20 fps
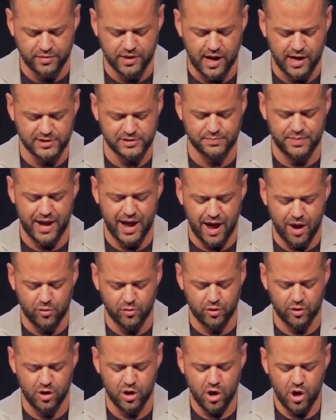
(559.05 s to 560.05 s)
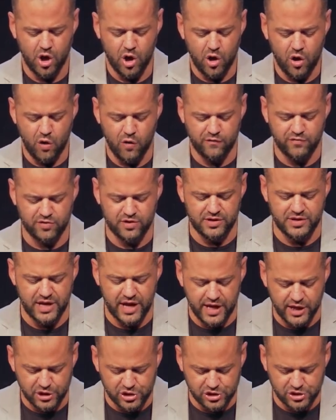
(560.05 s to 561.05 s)
God's power over
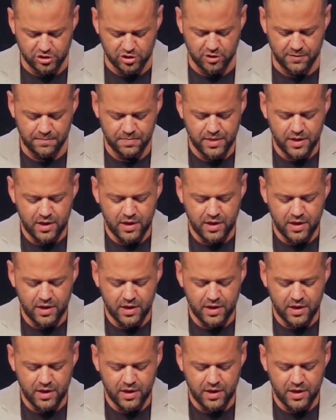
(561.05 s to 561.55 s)
nature.